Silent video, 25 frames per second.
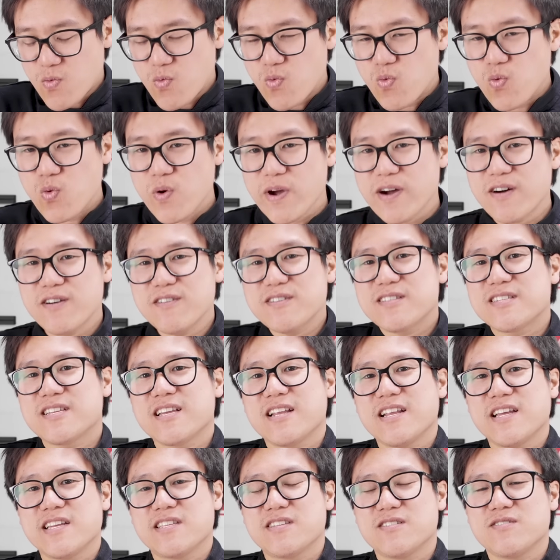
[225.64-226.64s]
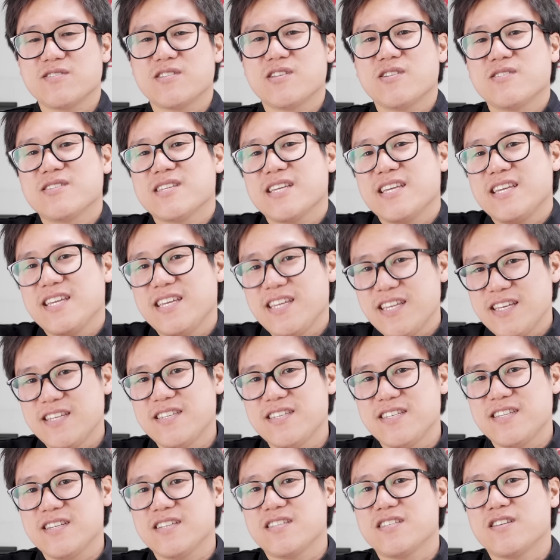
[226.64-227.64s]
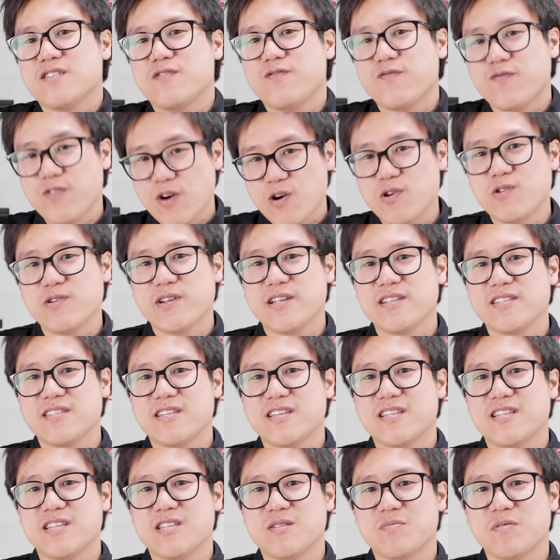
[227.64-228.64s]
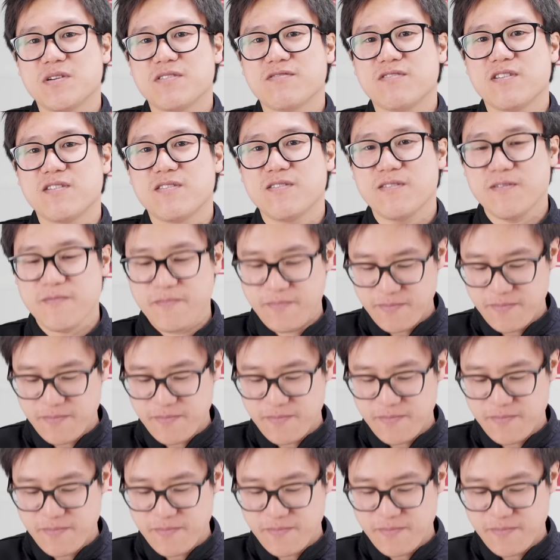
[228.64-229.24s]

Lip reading: wilt a little so it's easier to fold into the spring roll.